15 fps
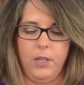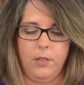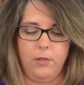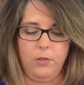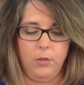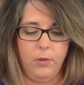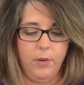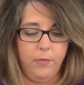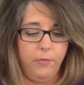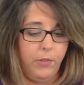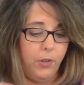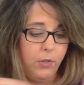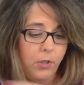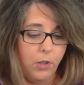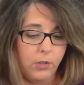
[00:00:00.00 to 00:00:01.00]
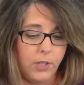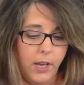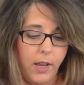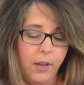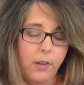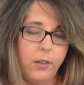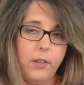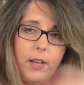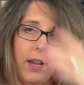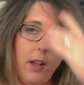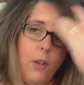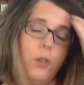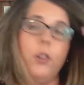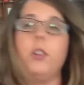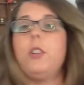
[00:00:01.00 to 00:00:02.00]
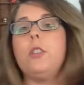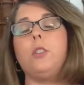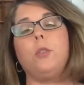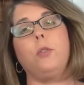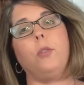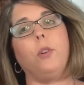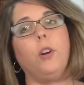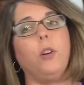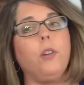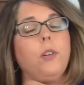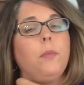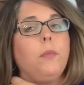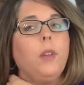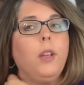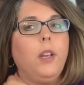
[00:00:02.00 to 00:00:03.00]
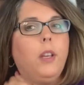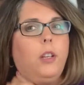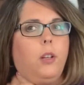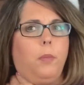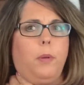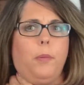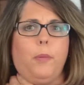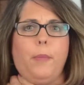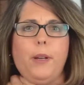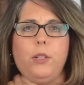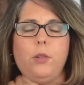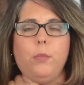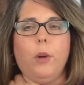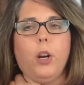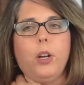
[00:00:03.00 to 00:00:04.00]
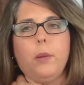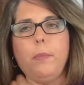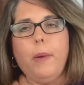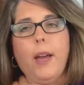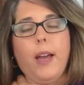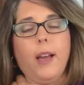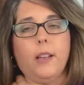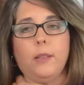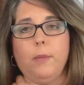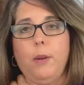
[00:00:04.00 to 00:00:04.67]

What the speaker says: do a float tote cowl, or you could do your own, and people might do market bags.